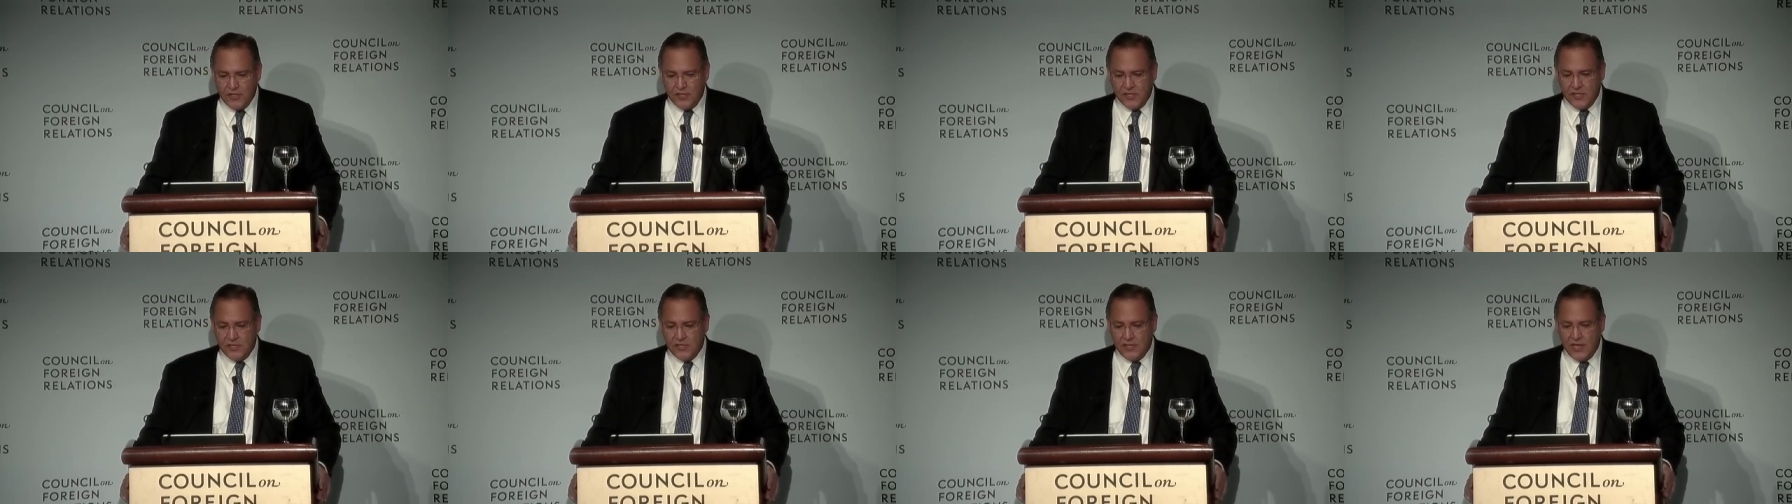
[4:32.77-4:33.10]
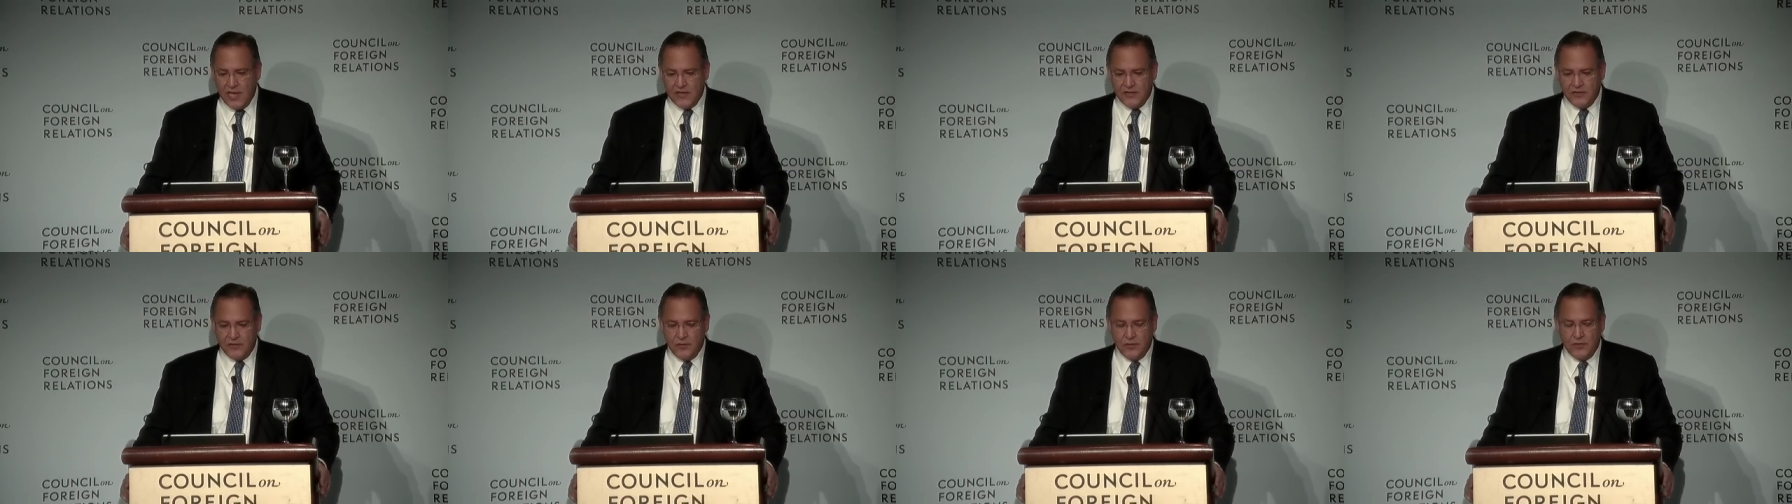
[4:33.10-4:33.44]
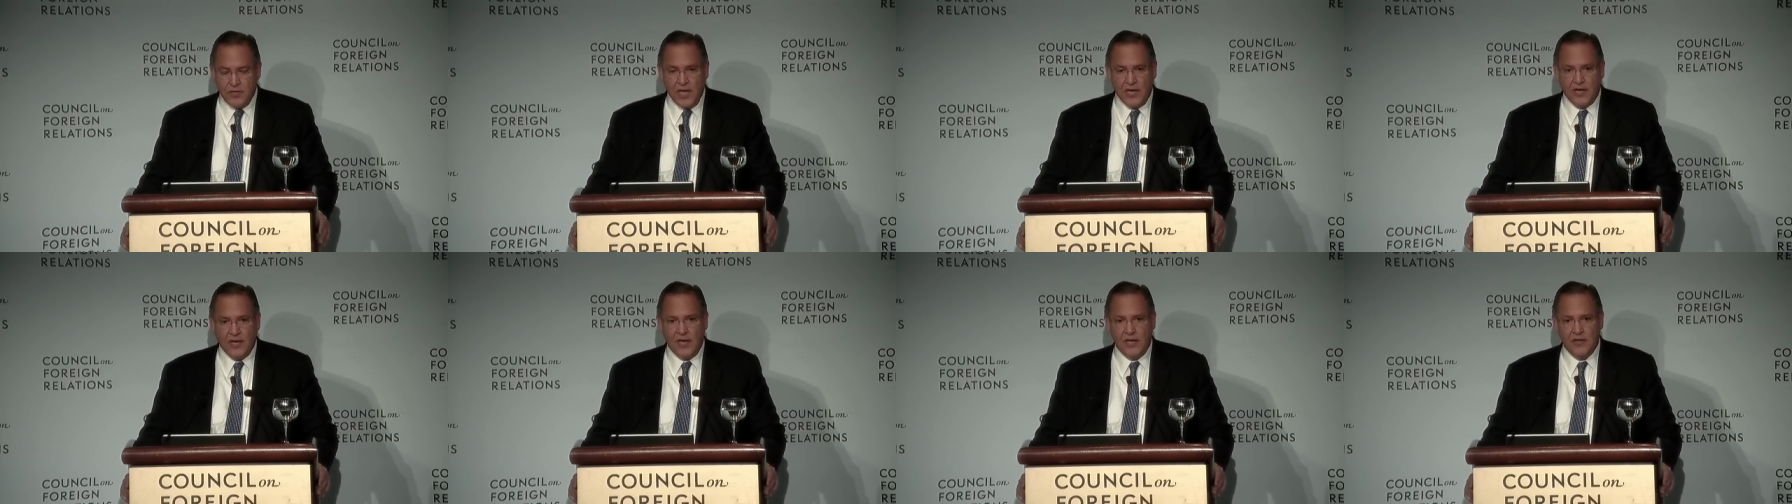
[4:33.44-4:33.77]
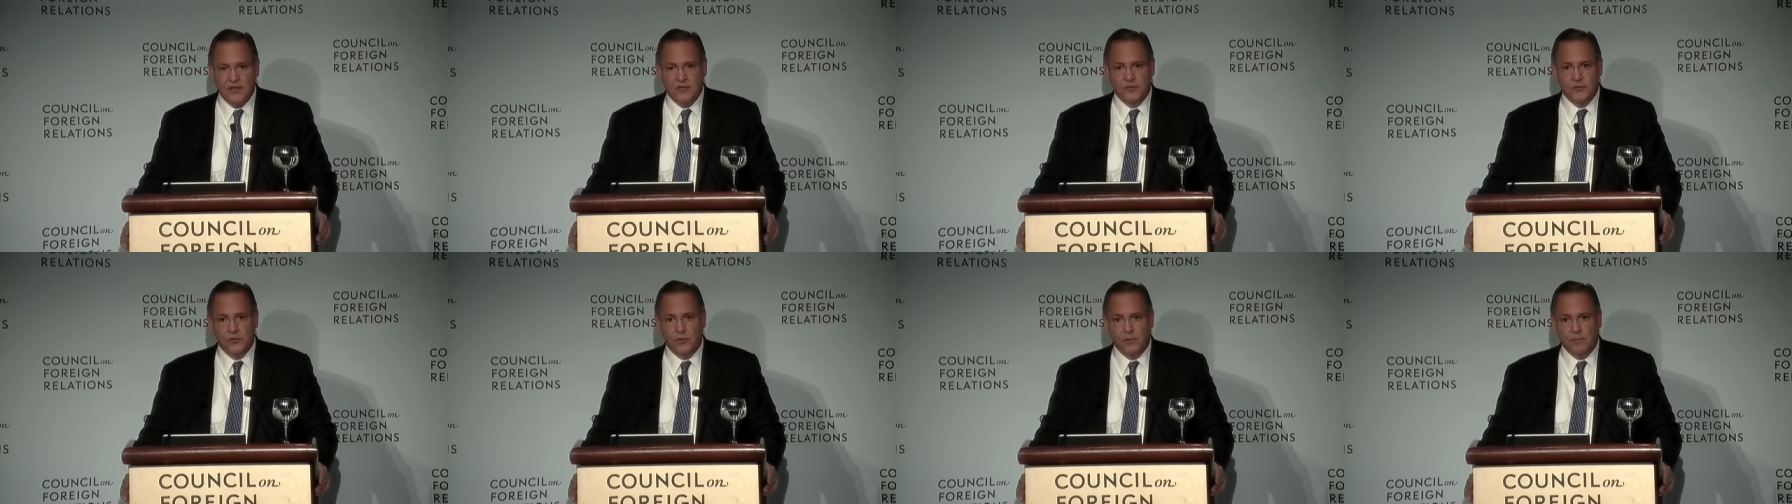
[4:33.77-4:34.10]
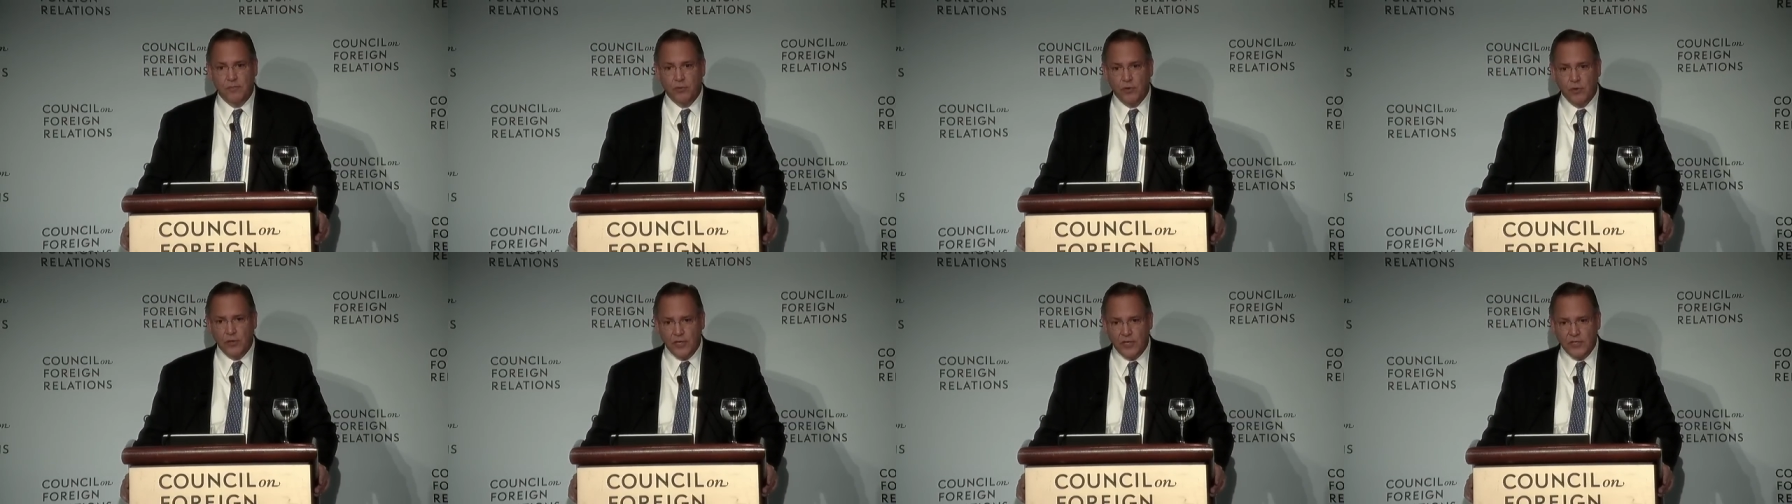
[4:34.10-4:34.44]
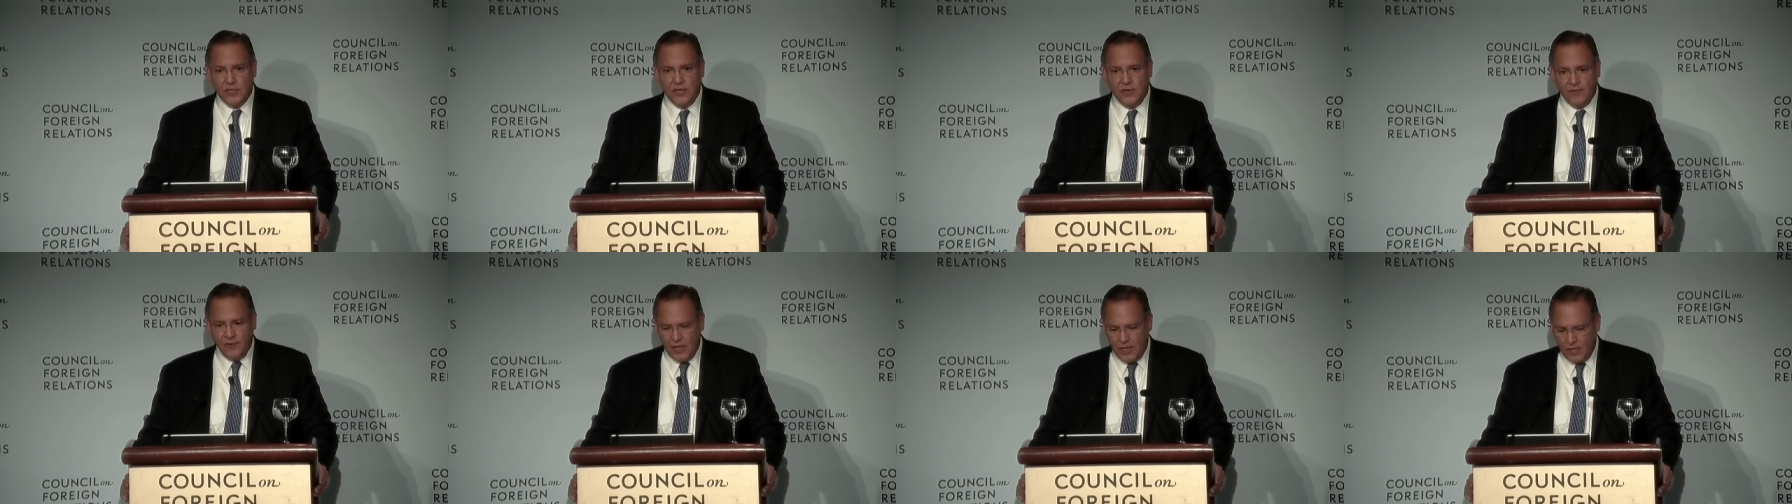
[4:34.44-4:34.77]
these last two decades due to
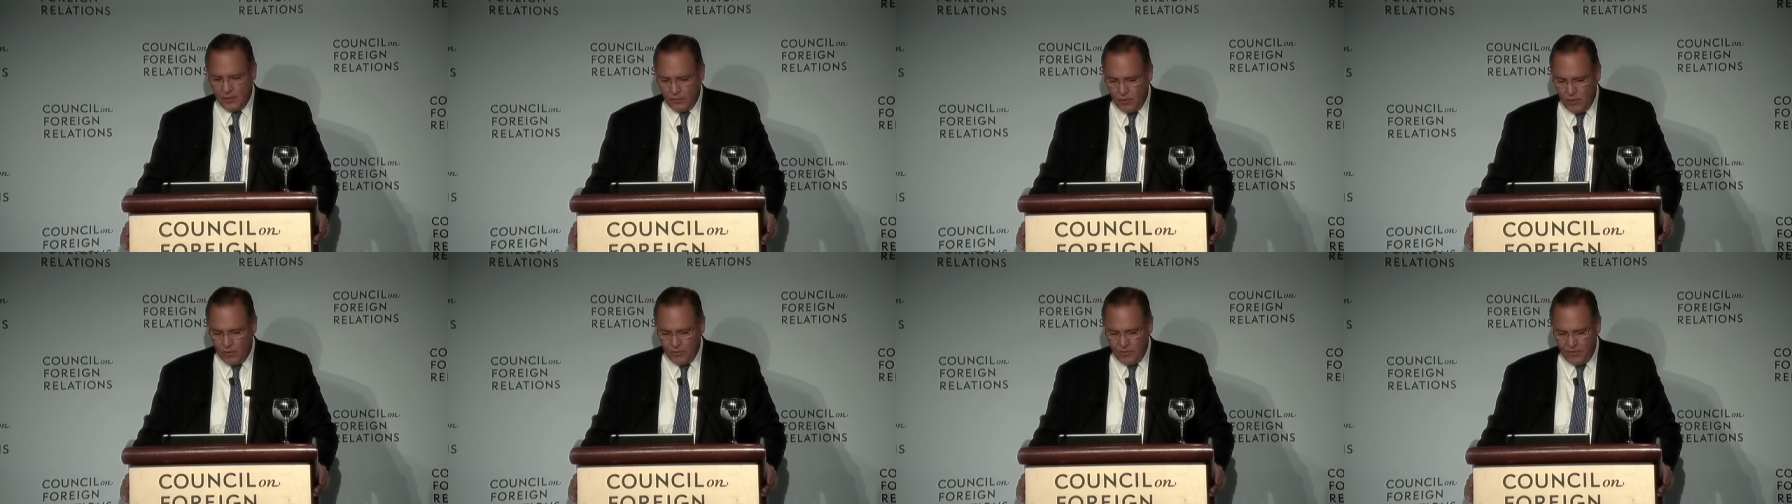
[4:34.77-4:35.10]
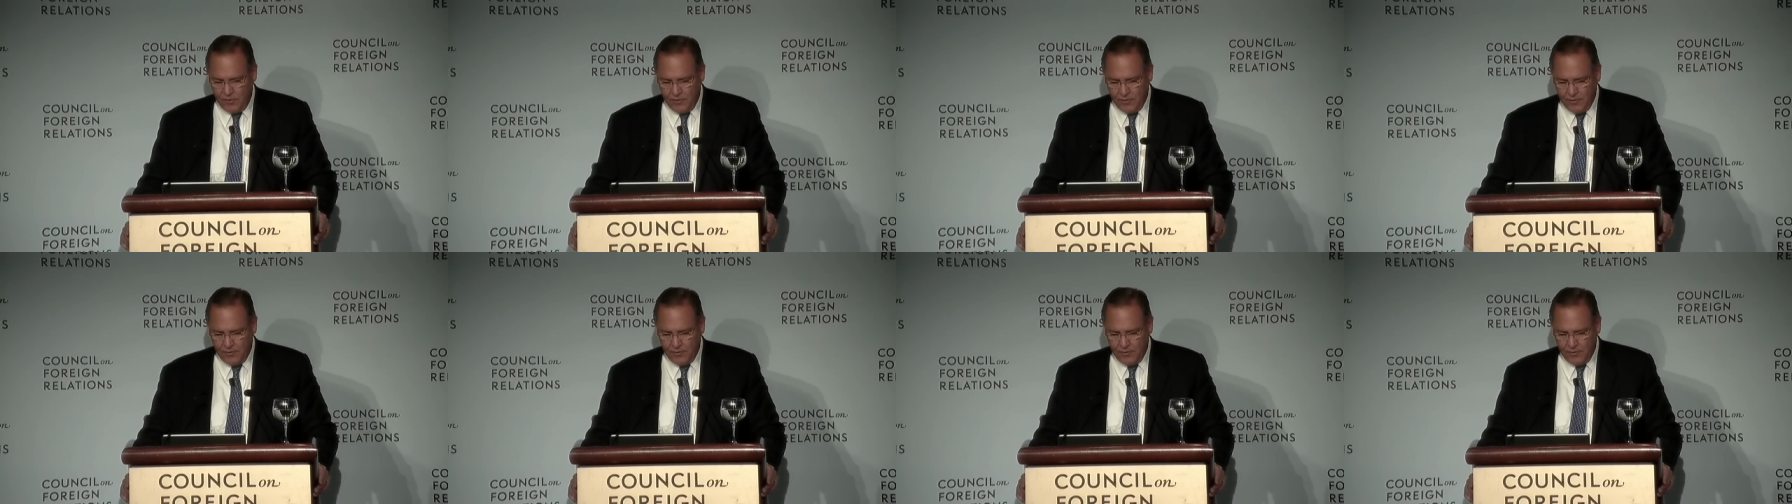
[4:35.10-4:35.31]
productivity growth.